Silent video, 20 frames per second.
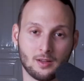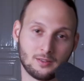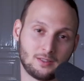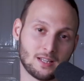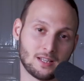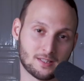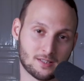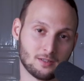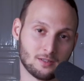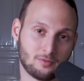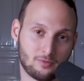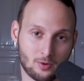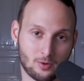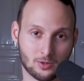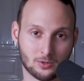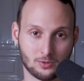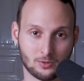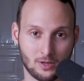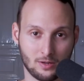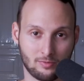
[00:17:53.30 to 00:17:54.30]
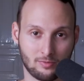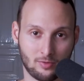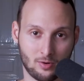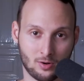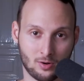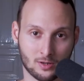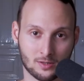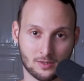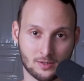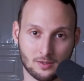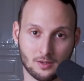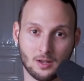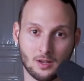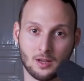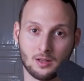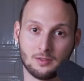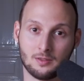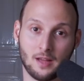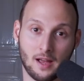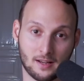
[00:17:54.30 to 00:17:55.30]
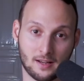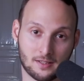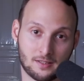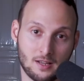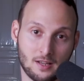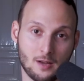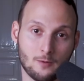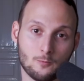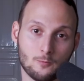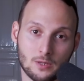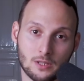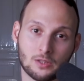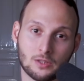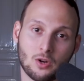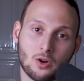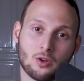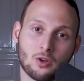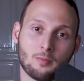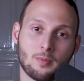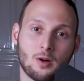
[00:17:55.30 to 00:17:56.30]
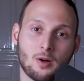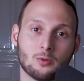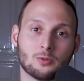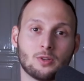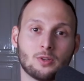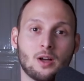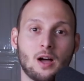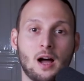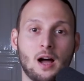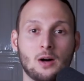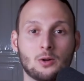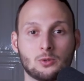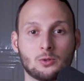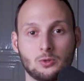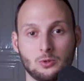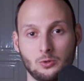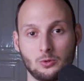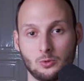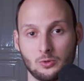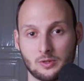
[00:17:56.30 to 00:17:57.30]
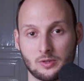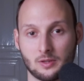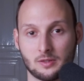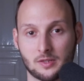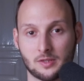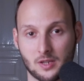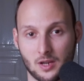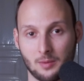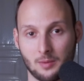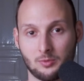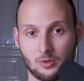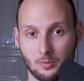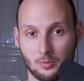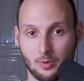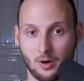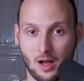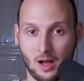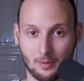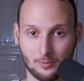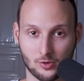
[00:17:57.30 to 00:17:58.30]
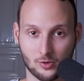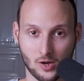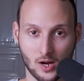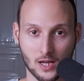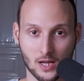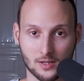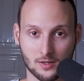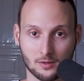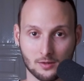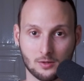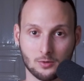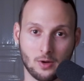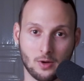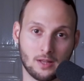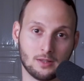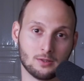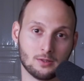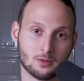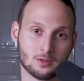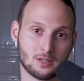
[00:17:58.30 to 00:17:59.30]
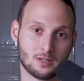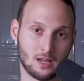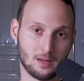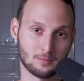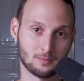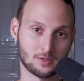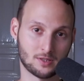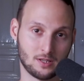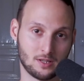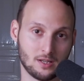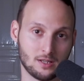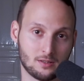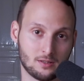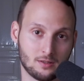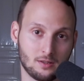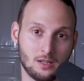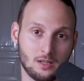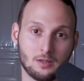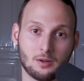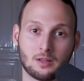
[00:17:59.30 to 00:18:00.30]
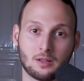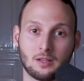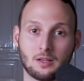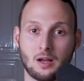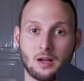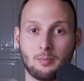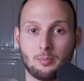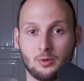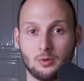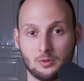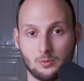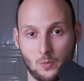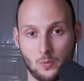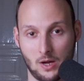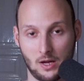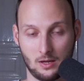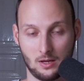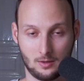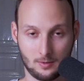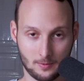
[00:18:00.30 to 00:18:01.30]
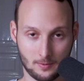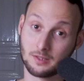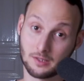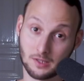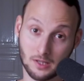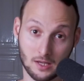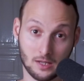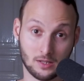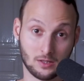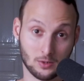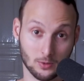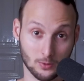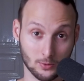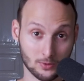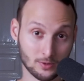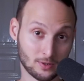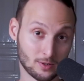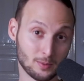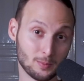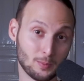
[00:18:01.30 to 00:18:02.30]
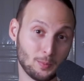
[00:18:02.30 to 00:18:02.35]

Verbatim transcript: That's it for today, folks. Next time we'll talk about how to use scriptable objects to handle game state in a decoupled way. Stay tuned,